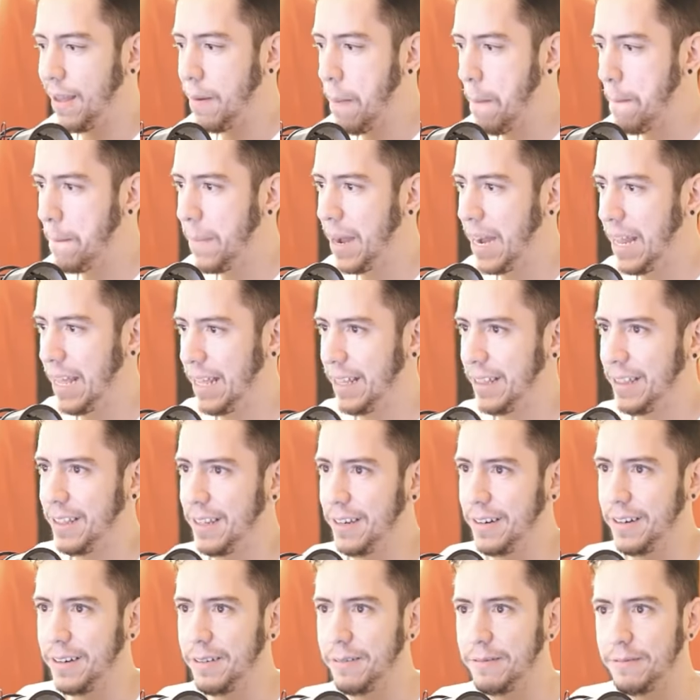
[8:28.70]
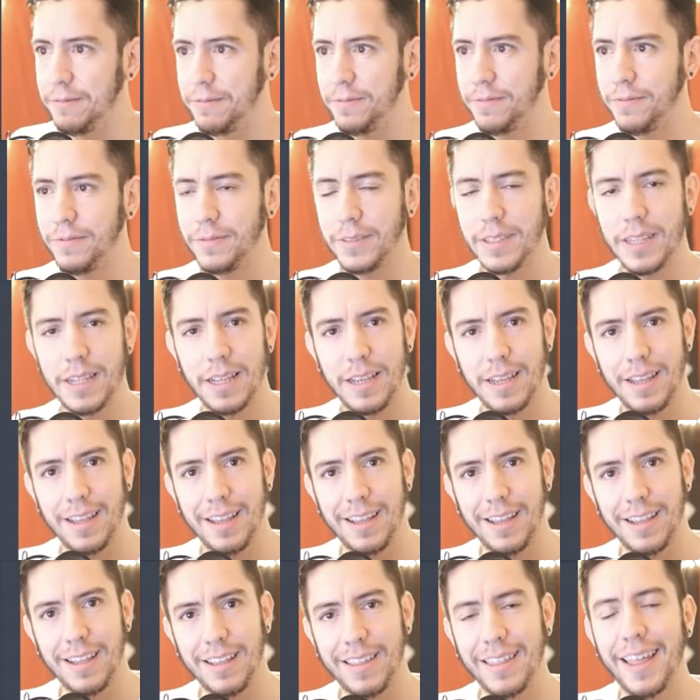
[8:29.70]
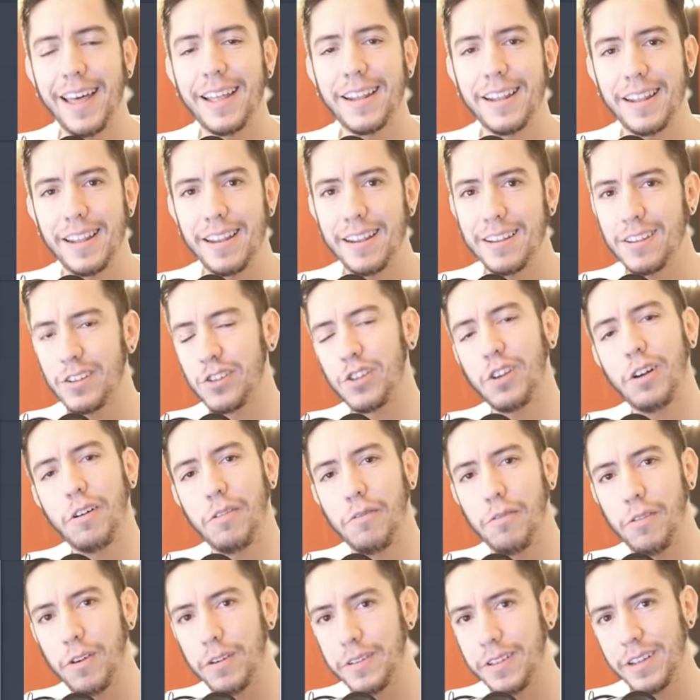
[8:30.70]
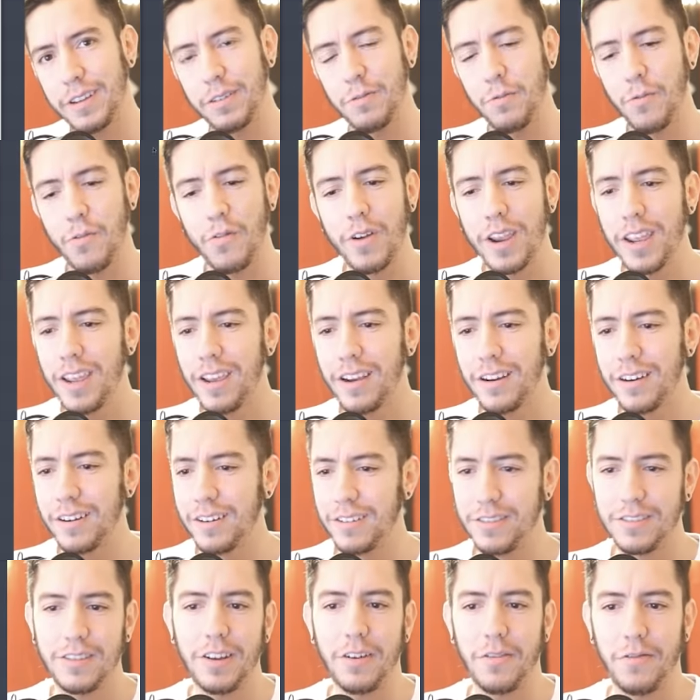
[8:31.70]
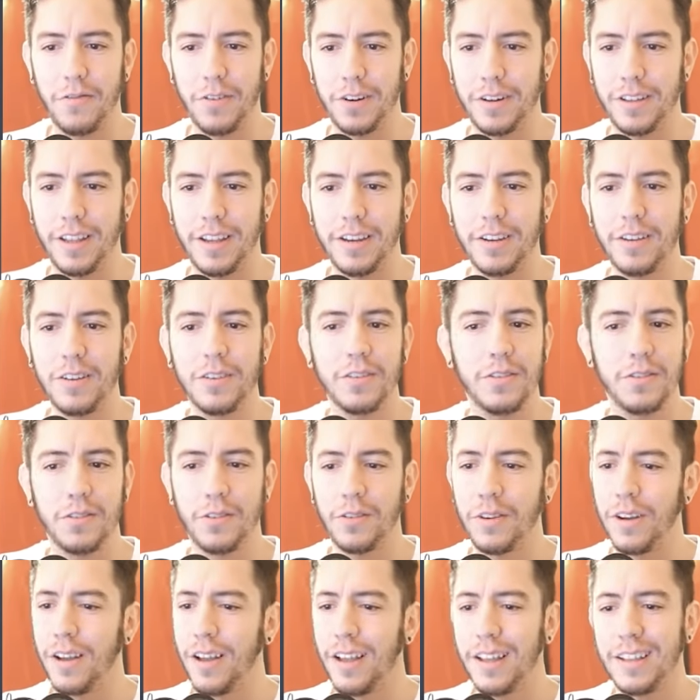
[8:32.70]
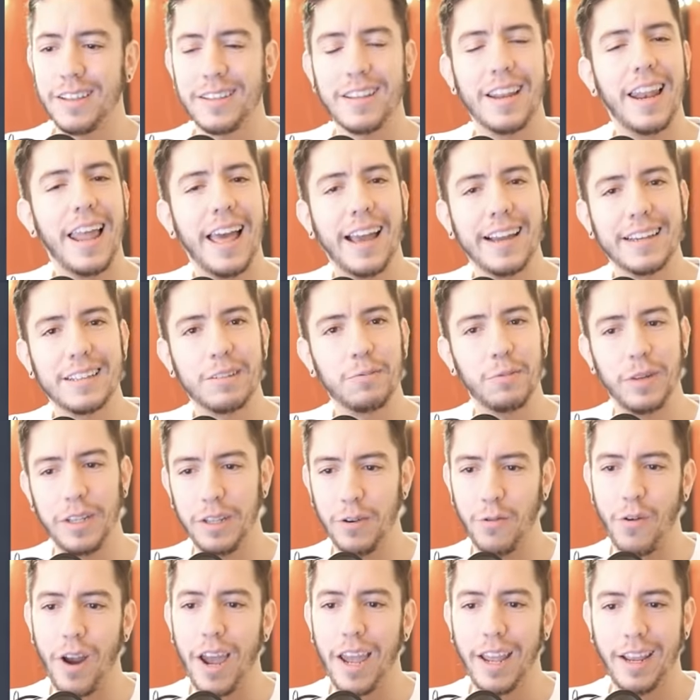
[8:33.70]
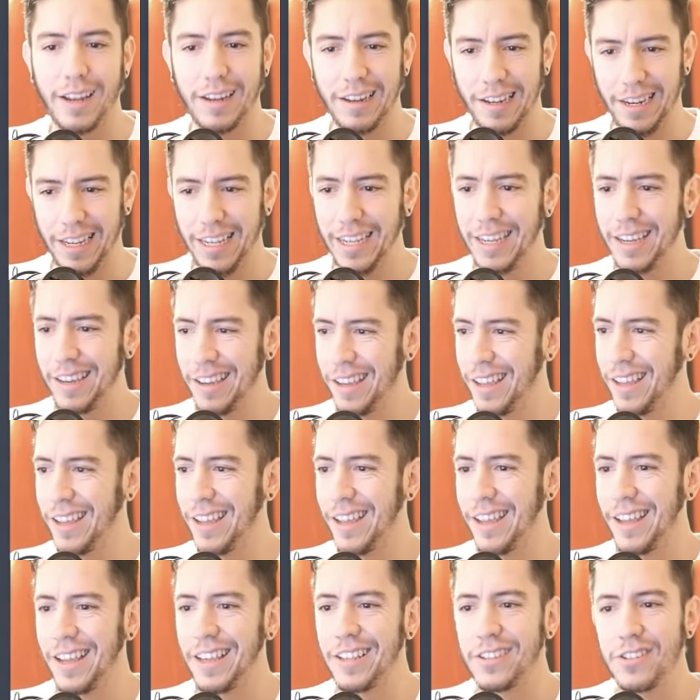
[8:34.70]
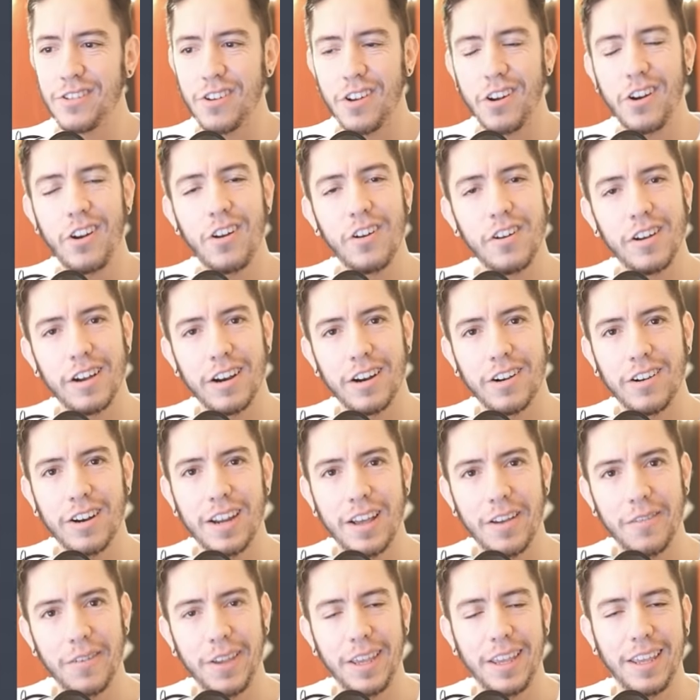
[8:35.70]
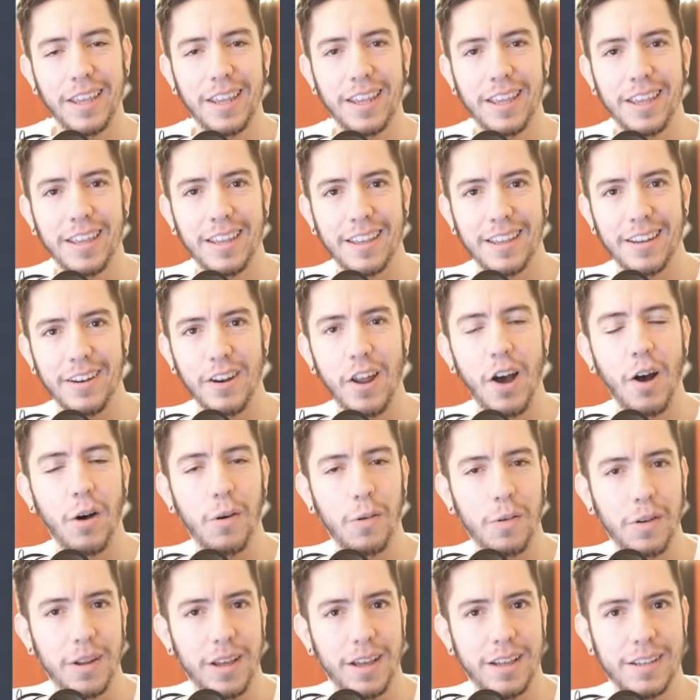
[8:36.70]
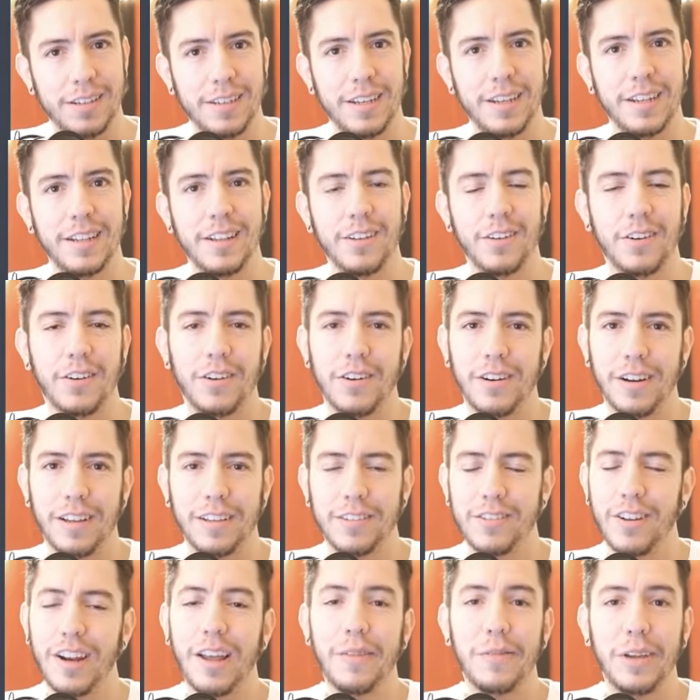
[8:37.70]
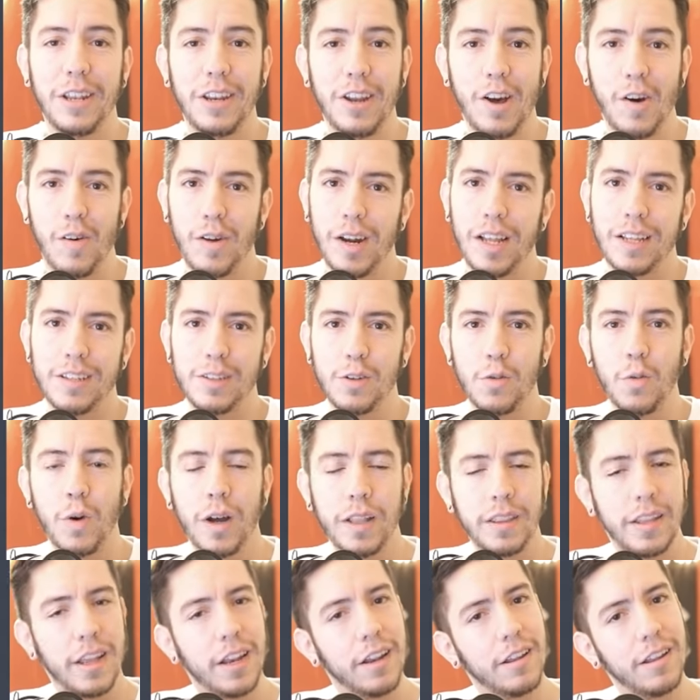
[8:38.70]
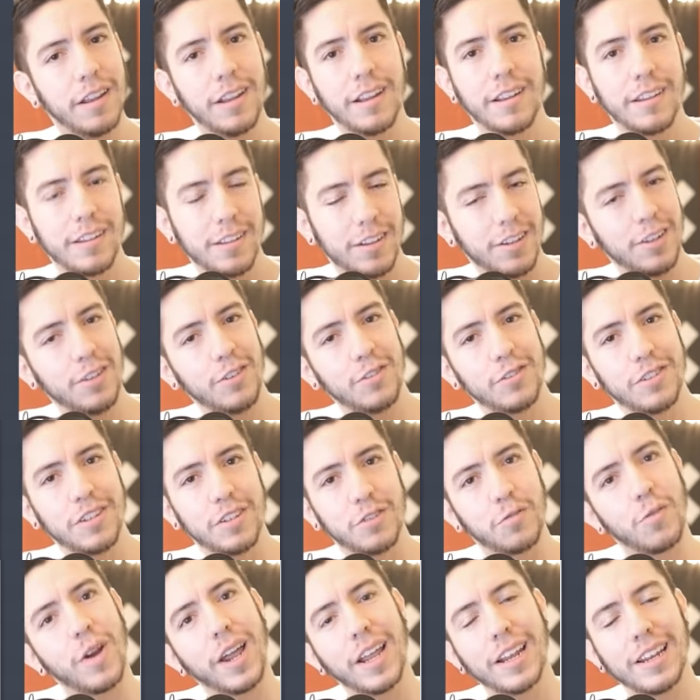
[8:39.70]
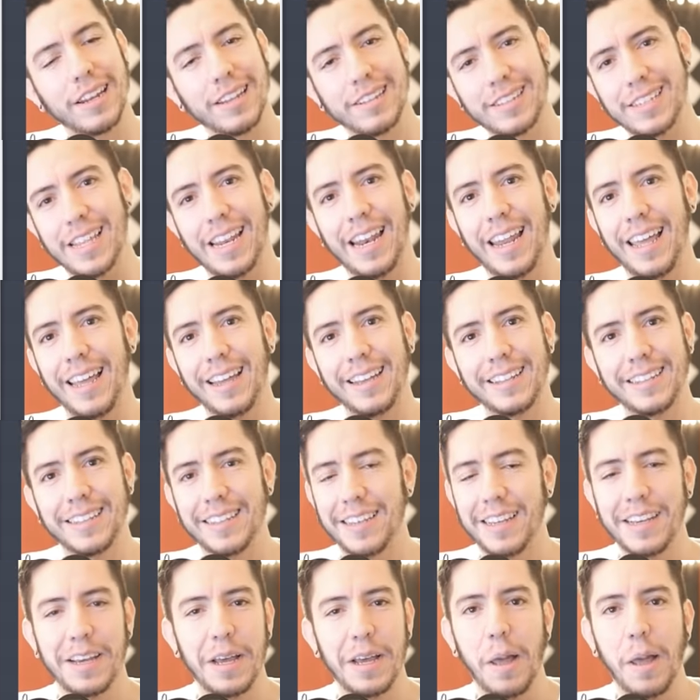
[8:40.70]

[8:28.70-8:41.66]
Blender, that software, that rear software that you select with right click, is no longer gonna be known as it, or it's gonna be known as the one that uses right click select,